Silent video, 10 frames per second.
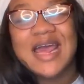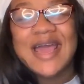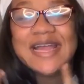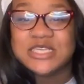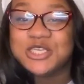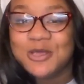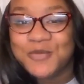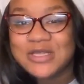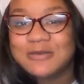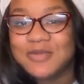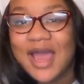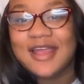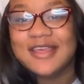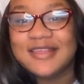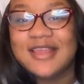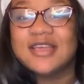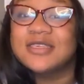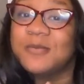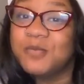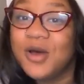It's cheaper to buy these things
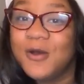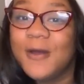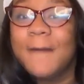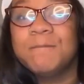in bulk